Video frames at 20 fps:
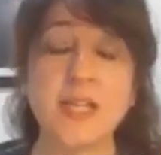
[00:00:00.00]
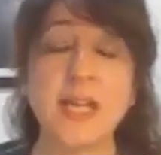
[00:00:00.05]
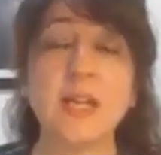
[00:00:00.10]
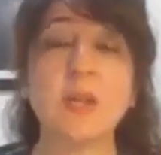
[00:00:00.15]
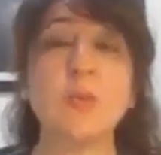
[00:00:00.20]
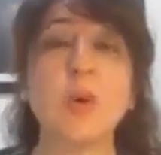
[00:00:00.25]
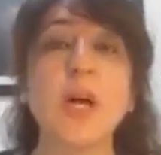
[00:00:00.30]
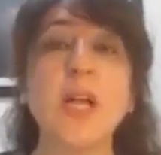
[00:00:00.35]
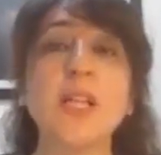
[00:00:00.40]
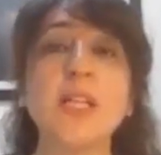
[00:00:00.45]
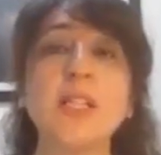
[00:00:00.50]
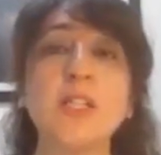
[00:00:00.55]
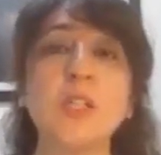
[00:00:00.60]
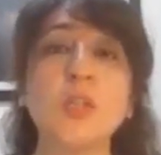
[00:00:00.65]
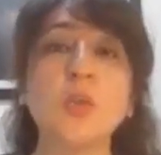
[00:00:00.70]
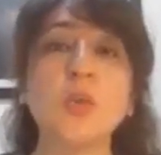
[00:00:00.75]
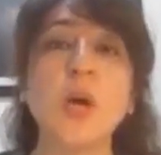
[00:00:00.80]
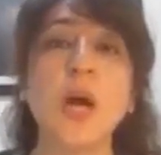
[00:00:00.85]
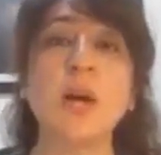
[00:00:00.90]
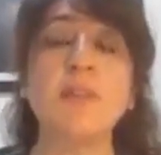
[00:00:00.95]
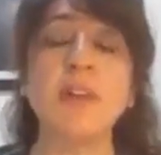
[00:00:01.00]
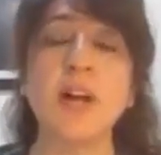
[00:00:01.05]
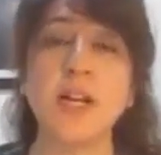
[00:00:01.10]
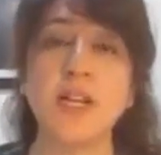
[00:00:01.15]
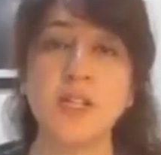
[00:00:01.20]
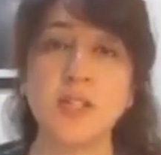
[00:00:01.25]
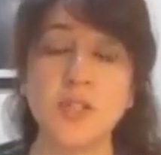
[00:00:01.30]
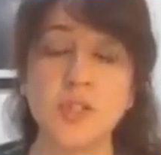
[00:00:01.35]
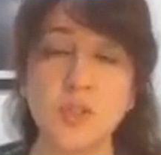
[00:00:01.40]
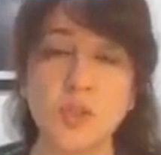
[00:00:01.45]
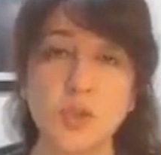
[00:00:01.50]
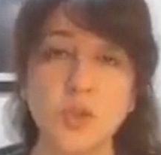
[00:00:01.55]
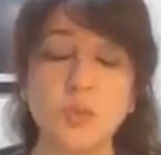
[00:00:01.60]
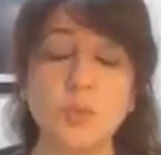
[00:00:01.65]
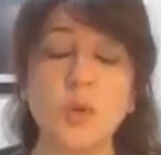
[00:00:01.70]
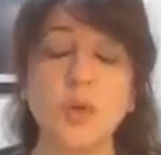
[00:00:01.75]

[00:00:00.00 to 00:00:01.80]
And once you have understood